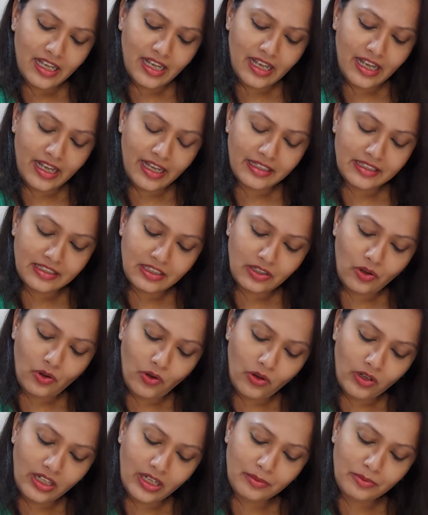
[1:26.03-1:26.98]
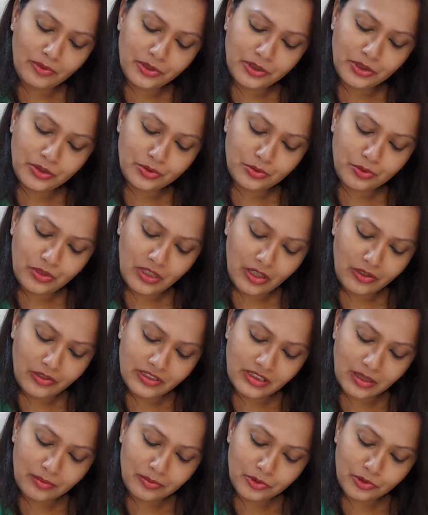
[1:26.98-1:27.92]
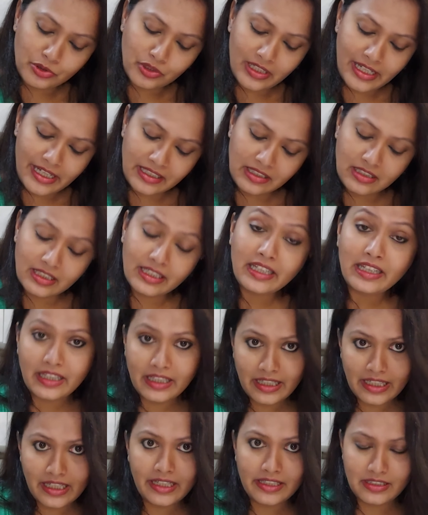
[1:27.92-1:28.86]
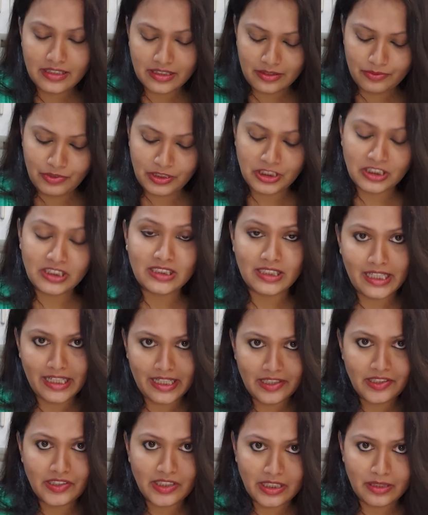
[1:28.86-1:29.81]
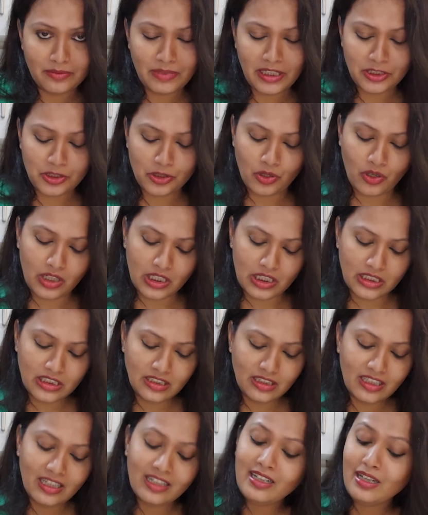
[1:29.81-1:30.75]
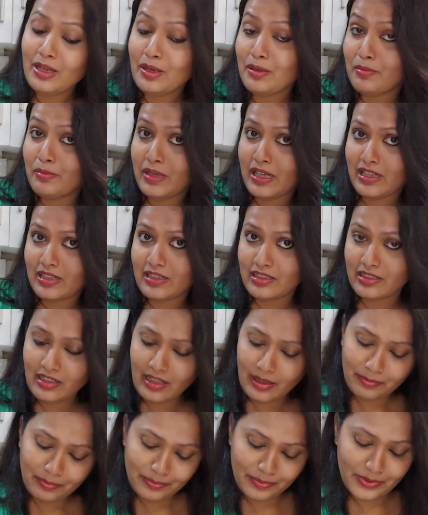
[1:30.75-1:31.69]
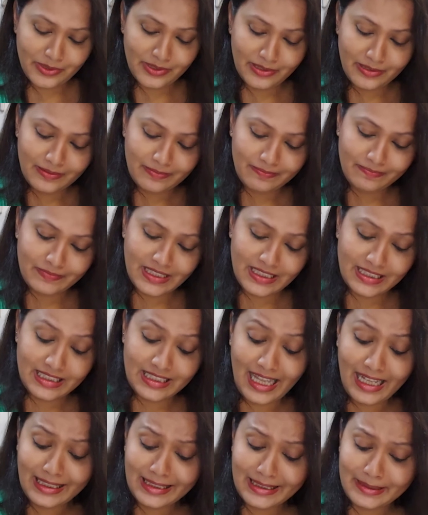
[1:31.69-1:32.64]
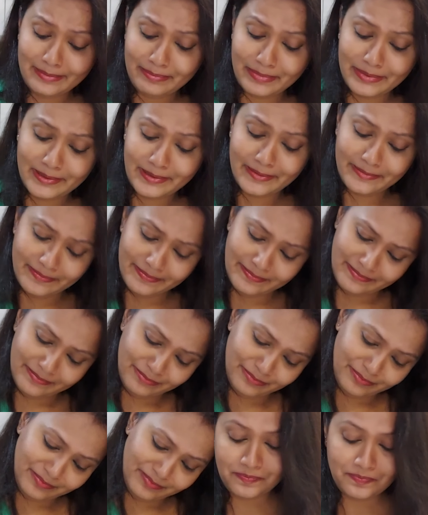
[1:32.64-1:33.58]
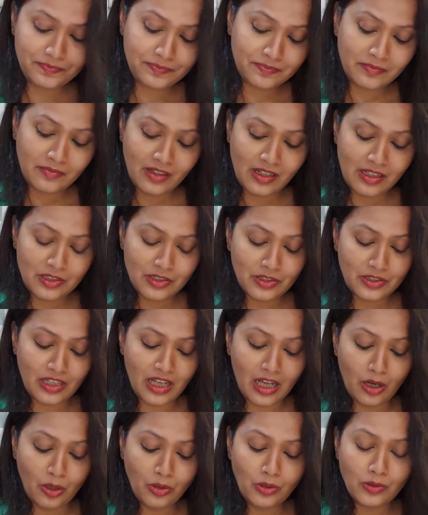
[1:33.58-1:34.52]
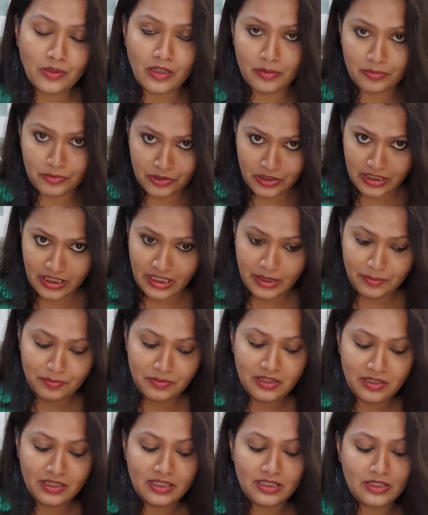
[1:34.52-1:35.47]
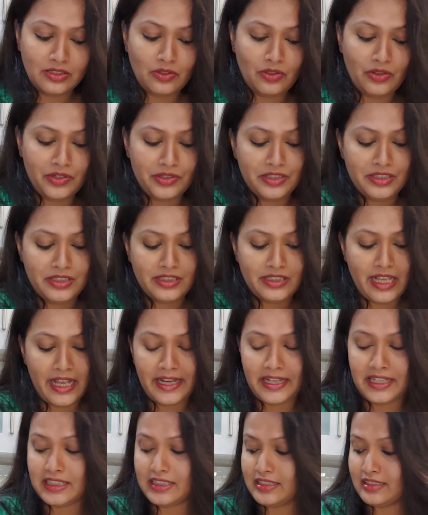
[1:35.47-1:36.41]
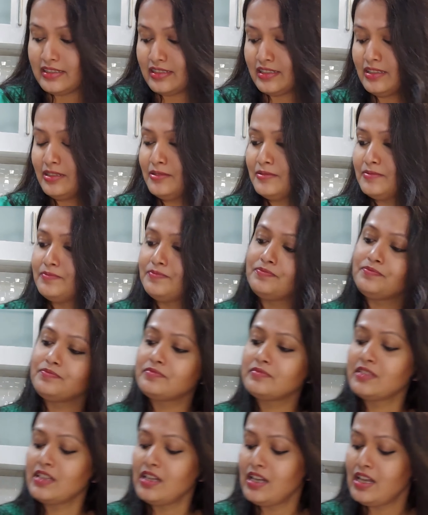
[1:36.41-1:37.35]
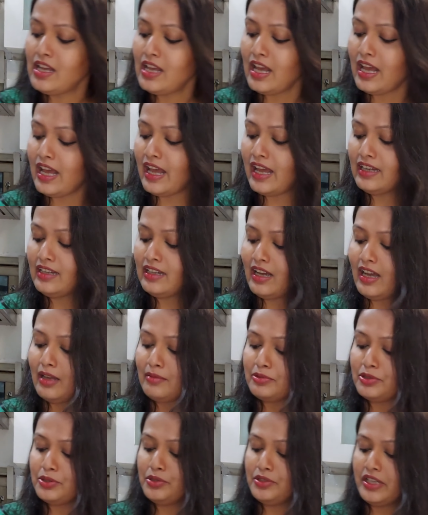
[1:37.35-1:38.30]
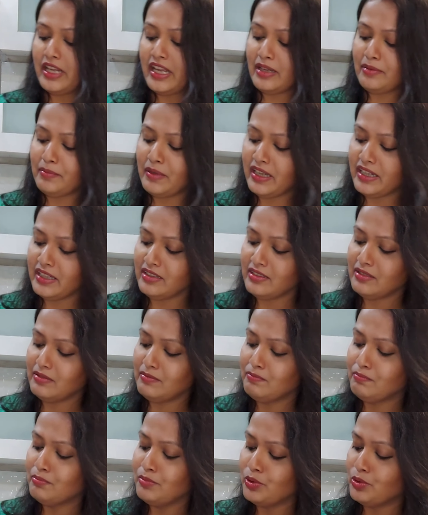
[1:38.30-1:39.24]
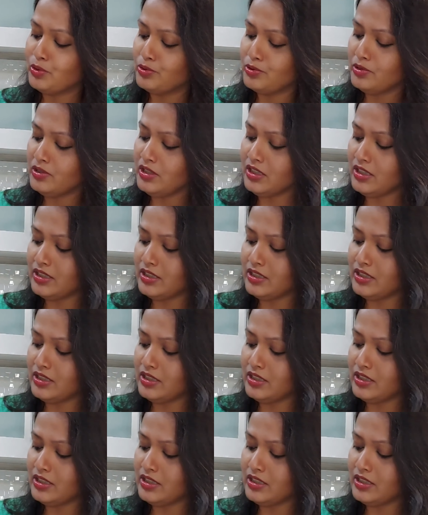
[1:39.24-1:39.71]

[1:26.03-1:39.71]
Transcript: And all I'm going to do now is I'm going to let the heat which is there in my chocolate melt the lumps. It's that simple. So now I'm going to keep this on the side here, and I'm going to take my mold,